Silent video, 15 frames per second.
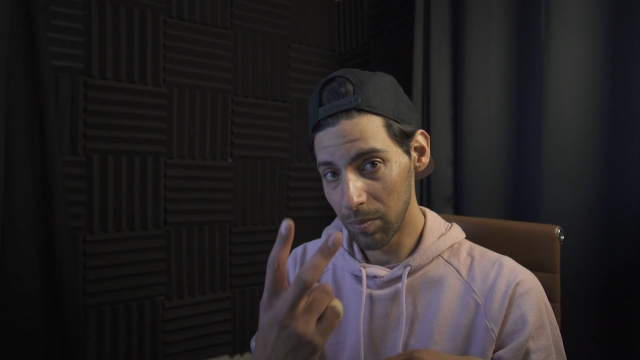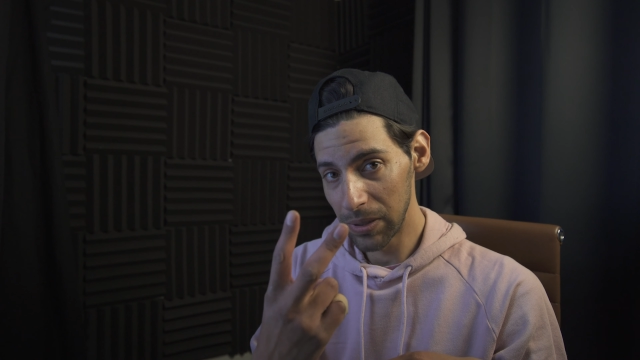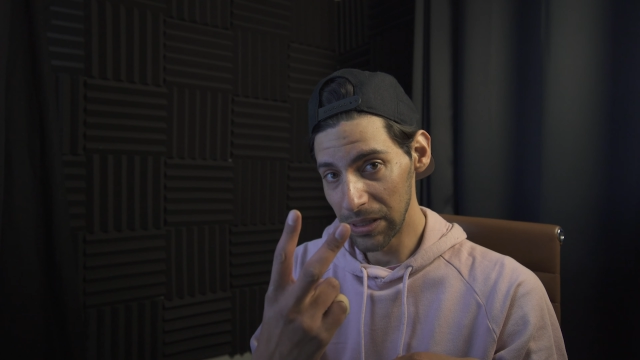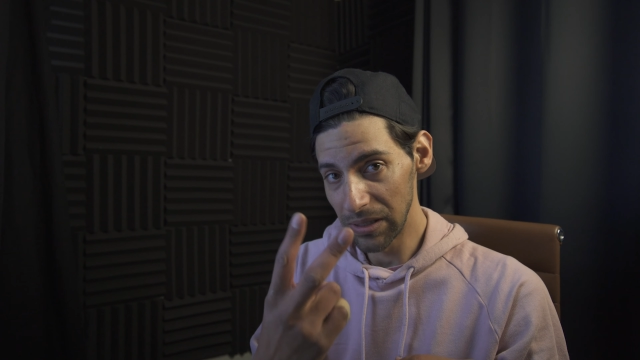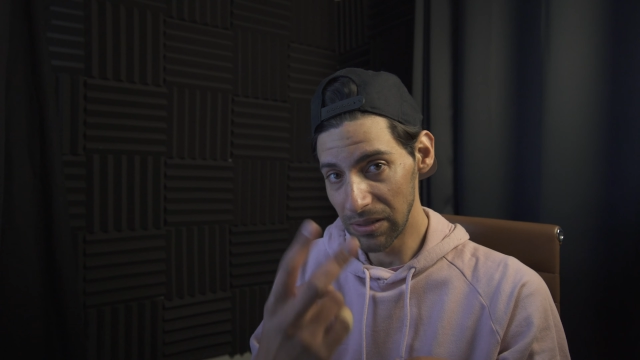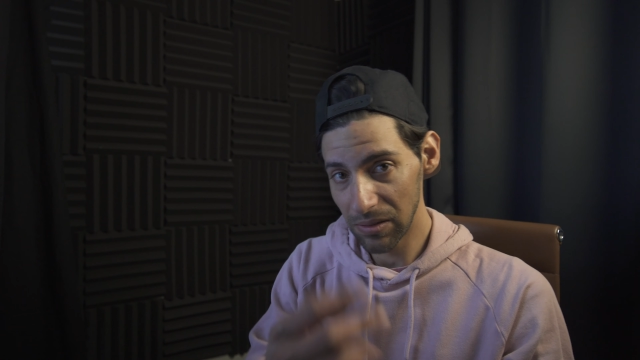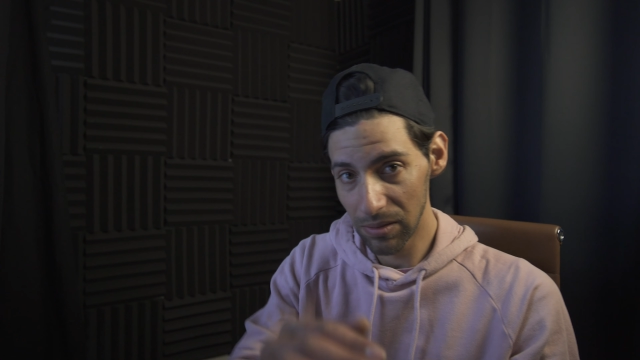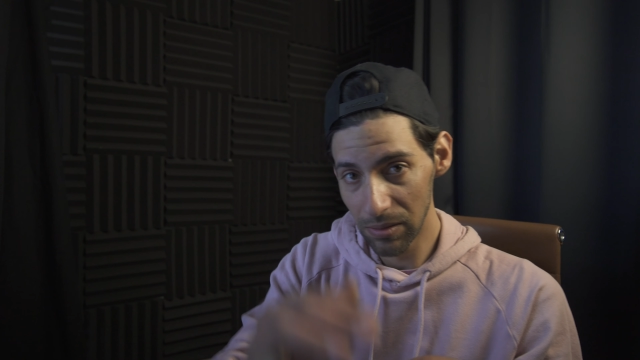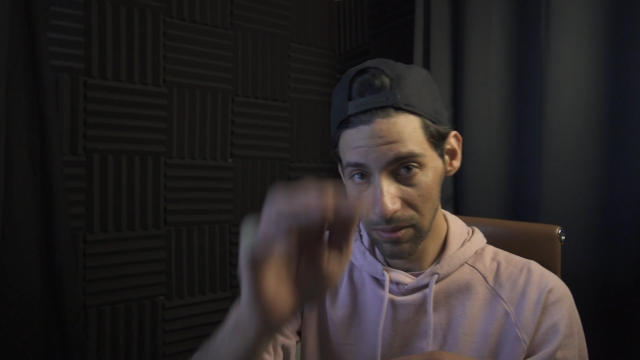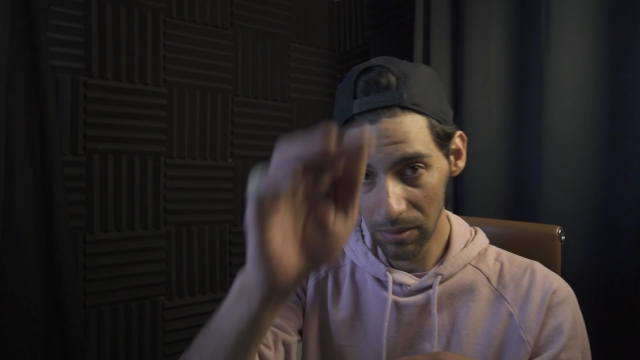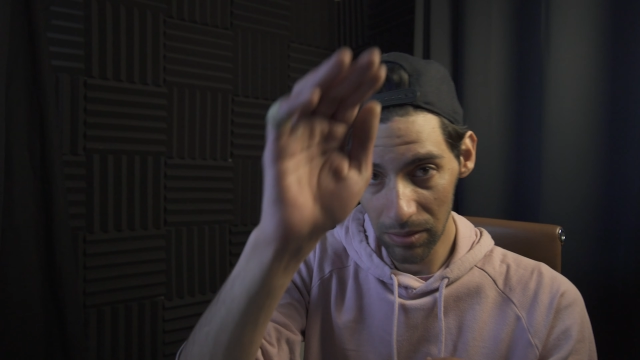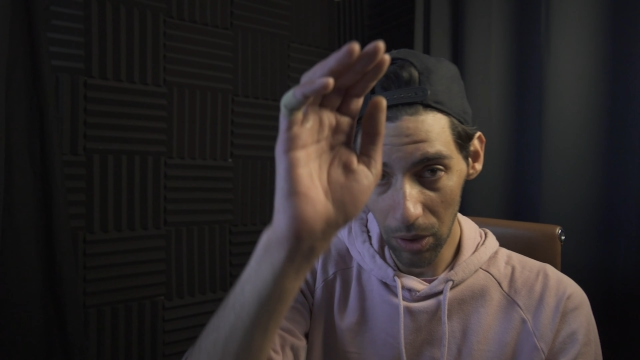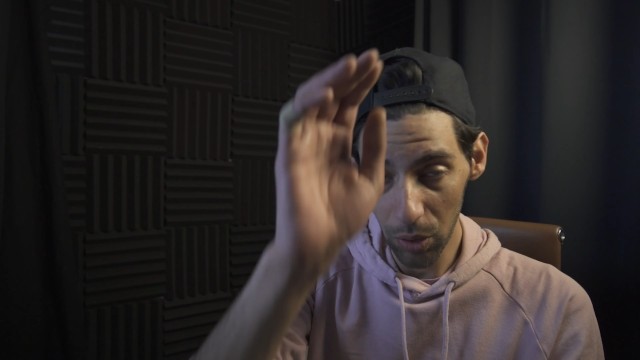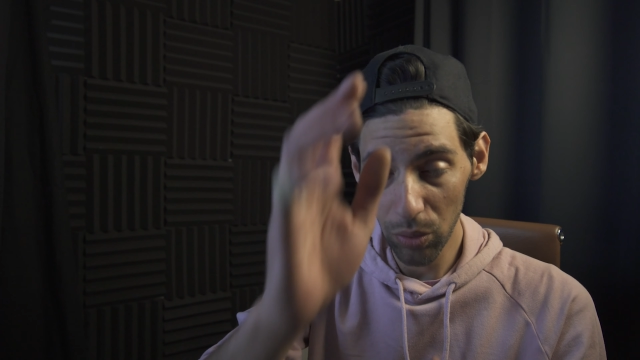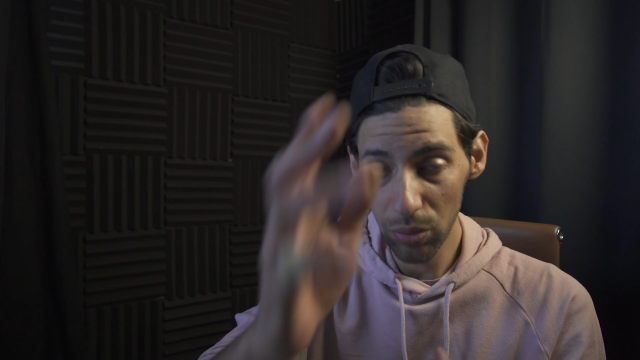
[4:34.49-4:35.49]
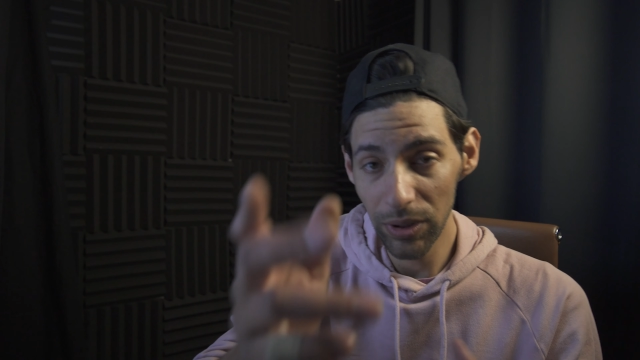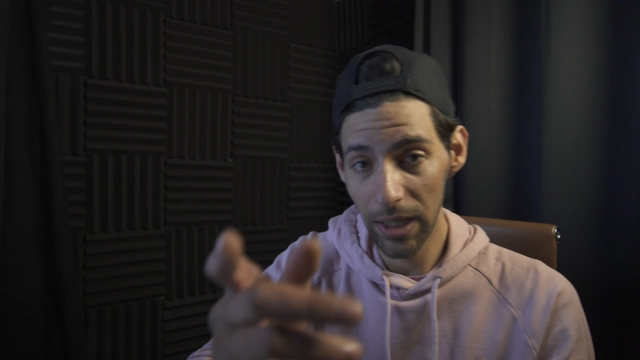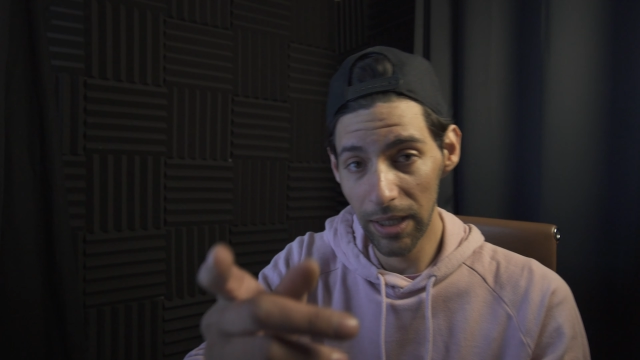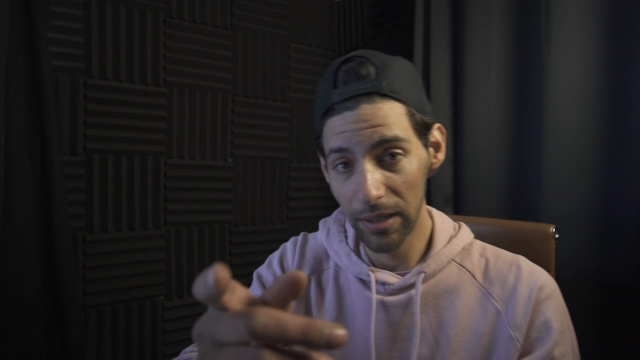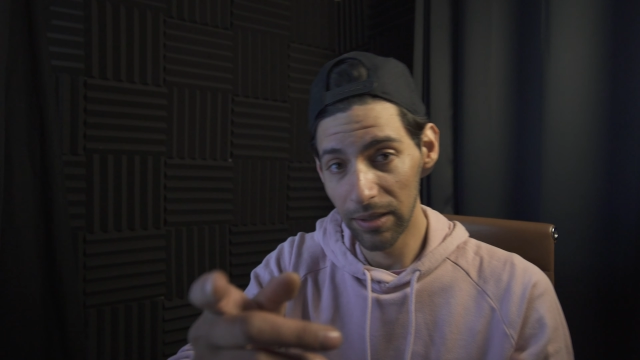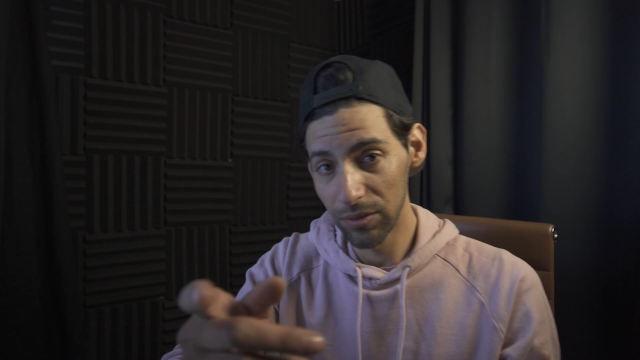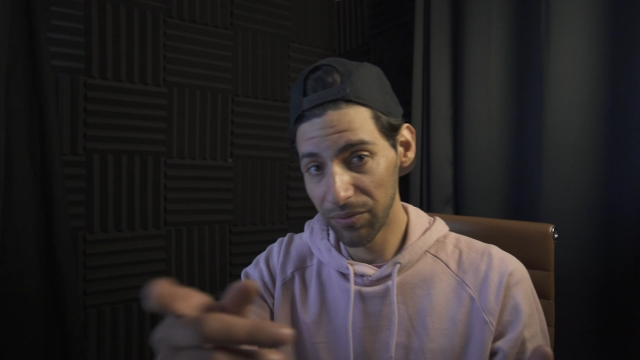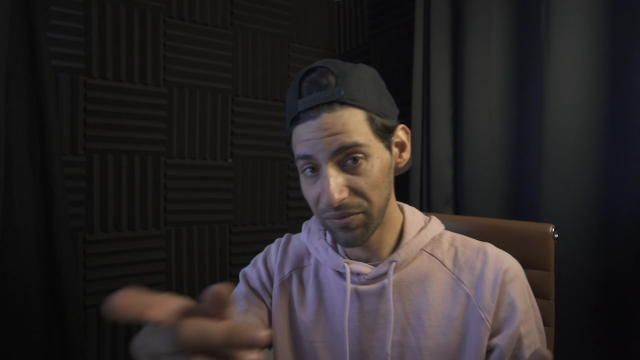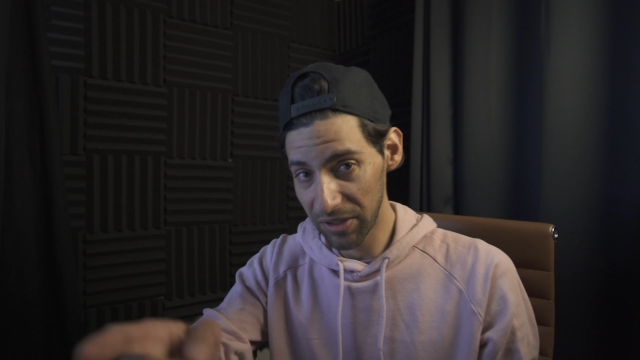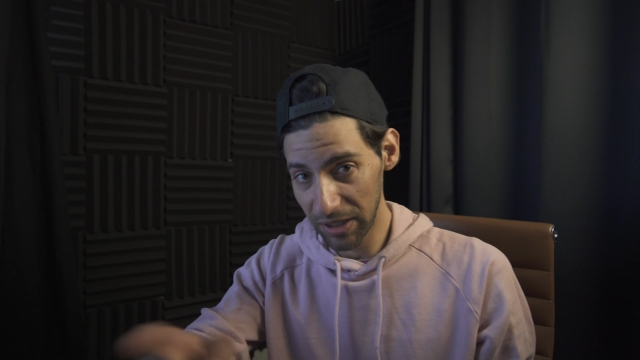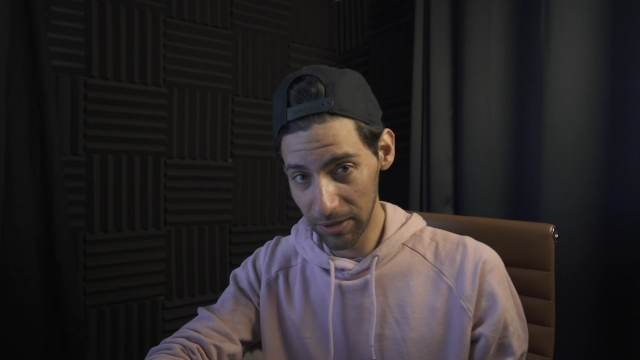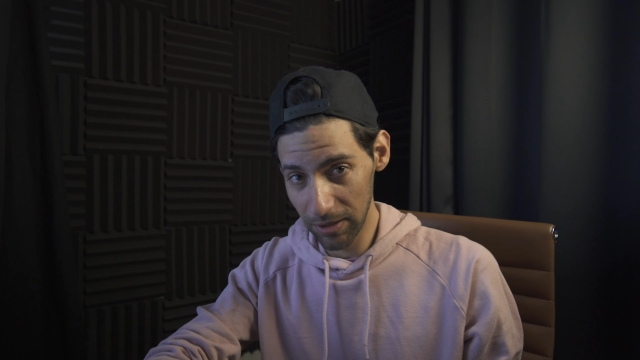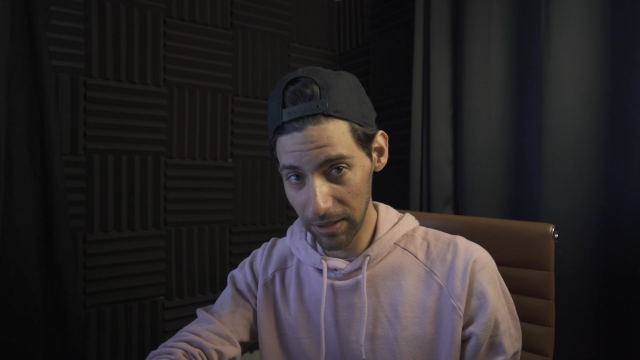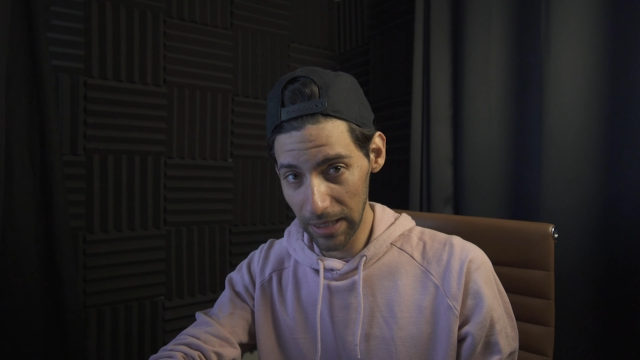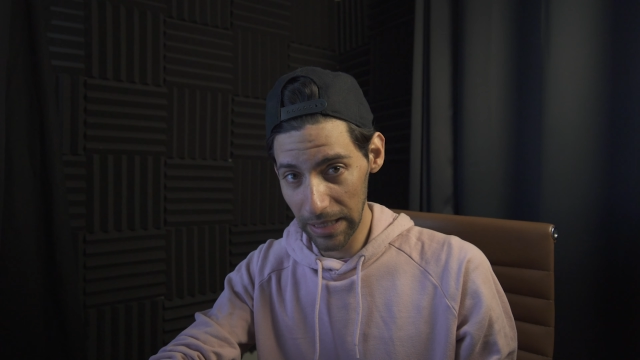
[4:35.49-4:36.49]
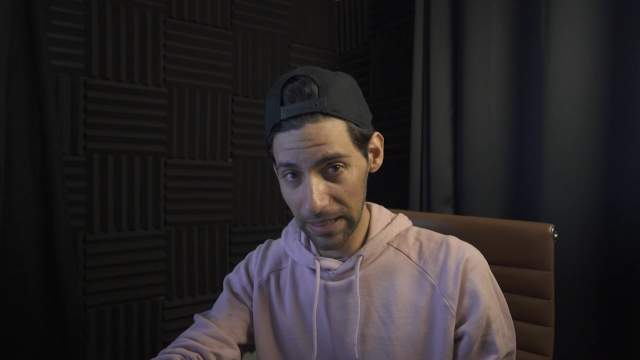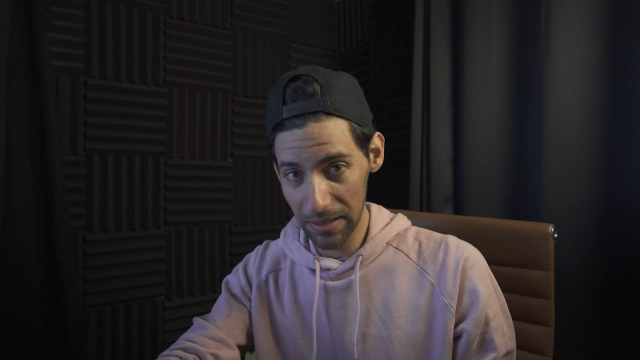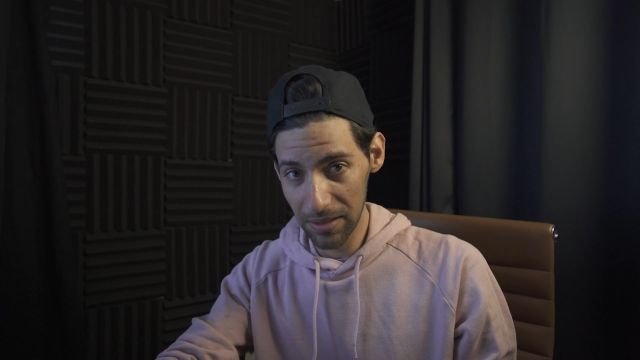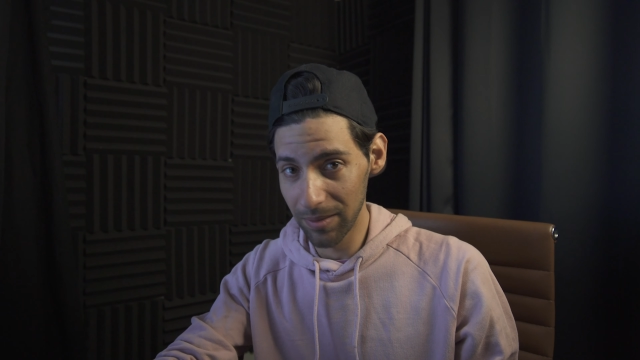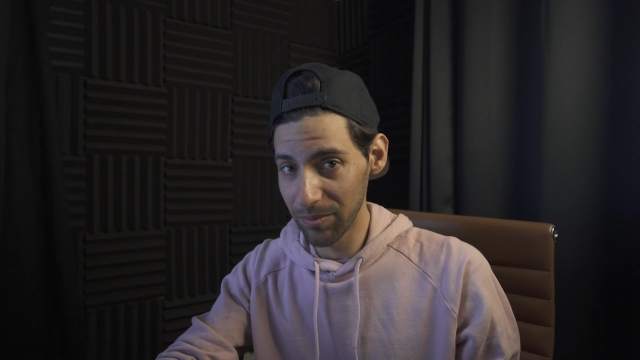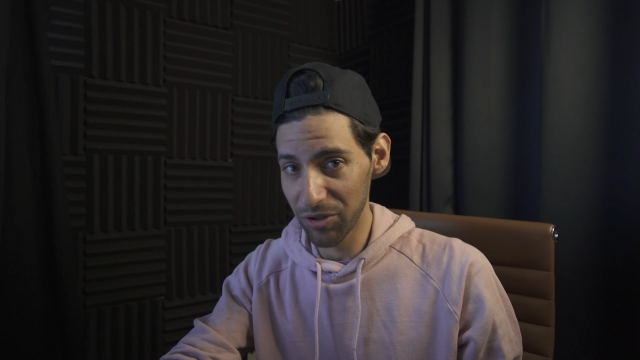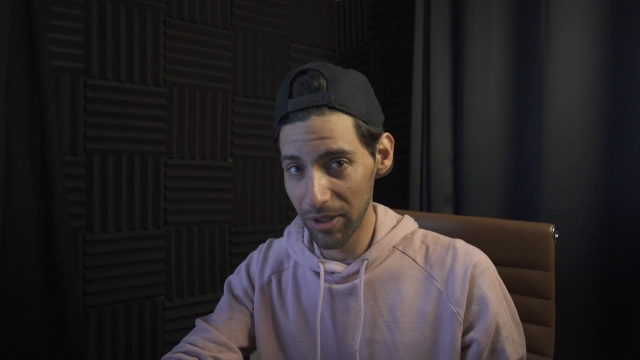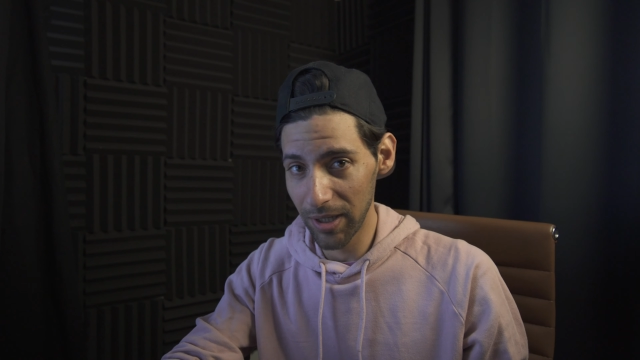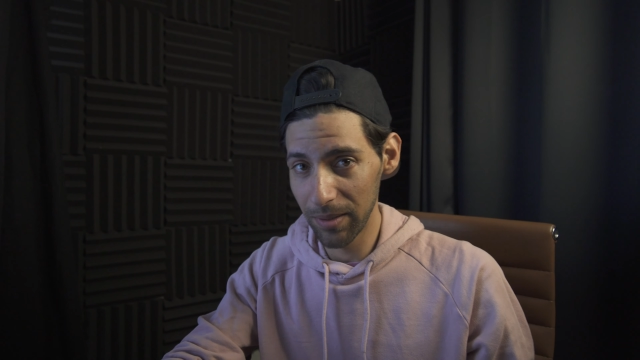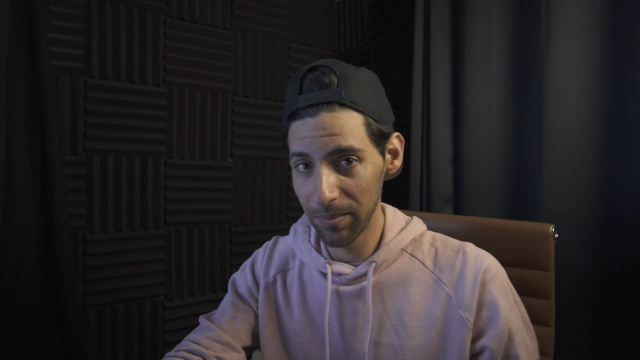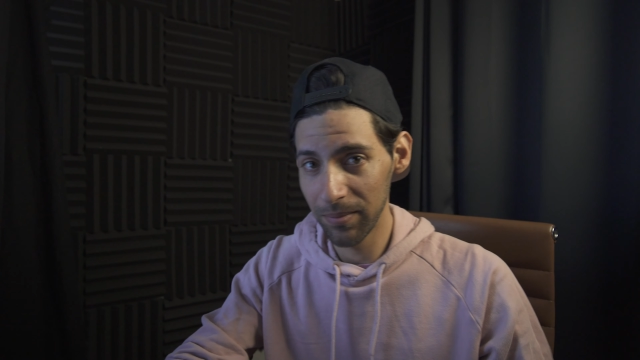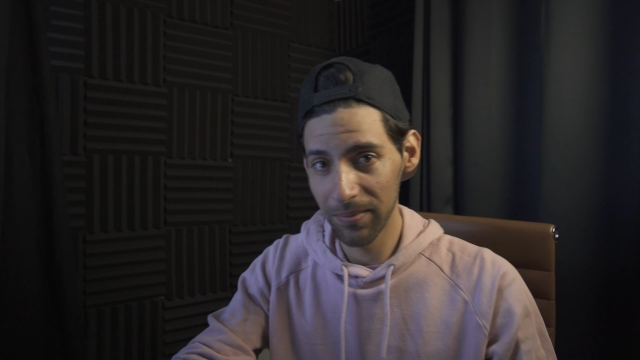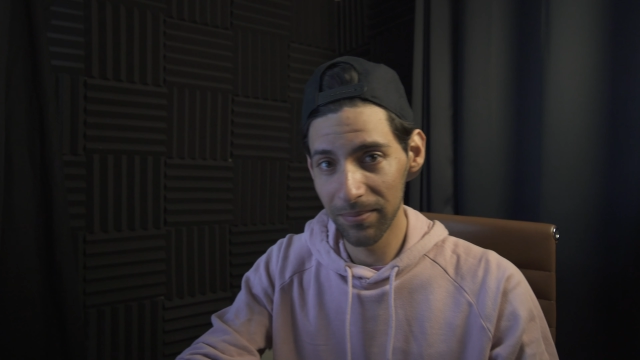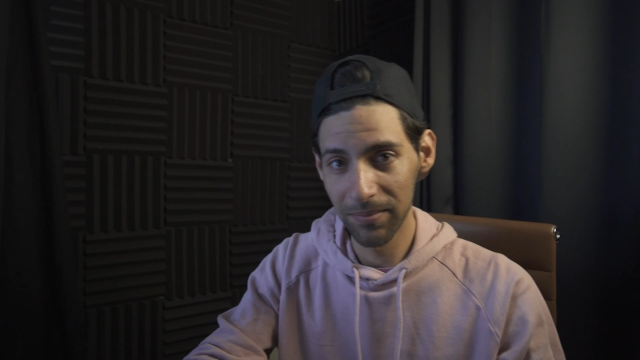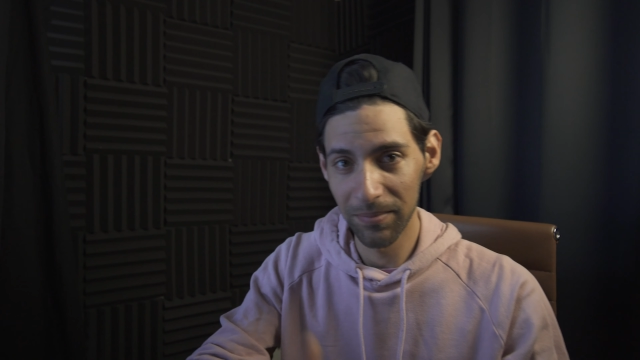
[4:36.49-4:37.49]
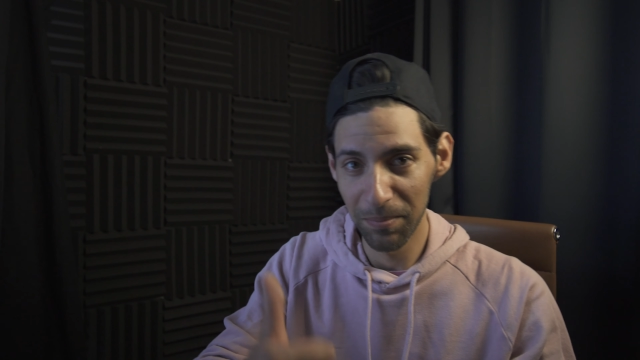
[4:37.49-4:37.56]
Peace. Oh yeah, don't forget to like and subscribe.